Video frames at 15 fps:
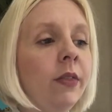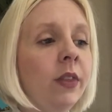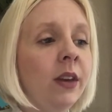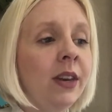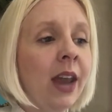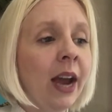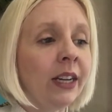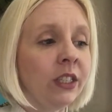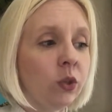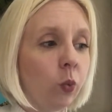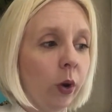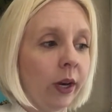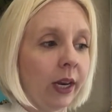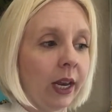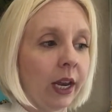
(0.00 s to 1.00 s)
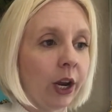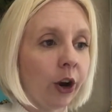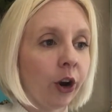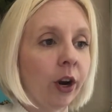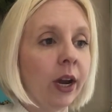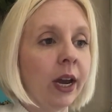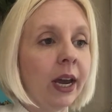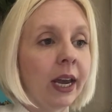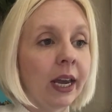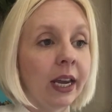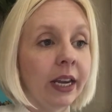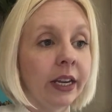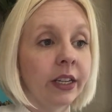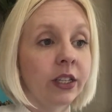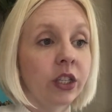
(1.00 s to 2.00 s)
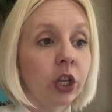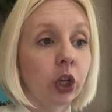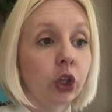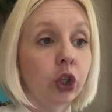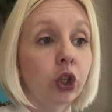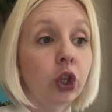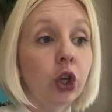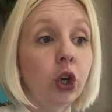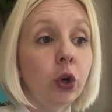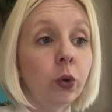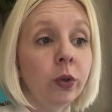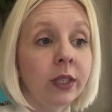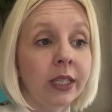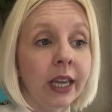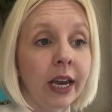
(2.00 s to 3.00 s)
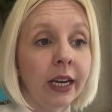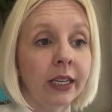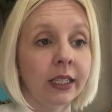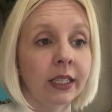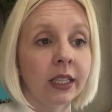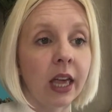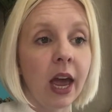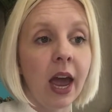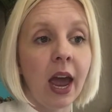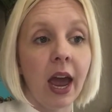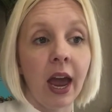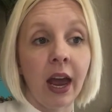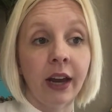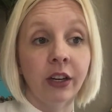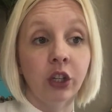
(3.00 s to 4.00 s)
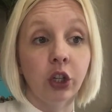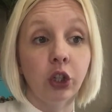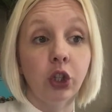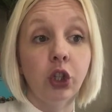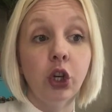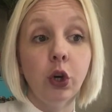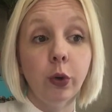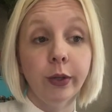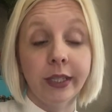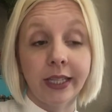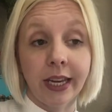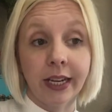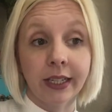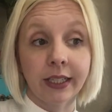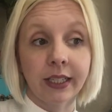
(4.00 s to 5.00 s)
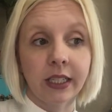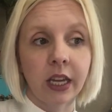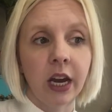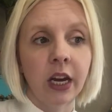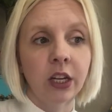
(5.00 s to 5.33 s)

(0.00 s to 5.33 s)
The next one here is two sixths and two sixths.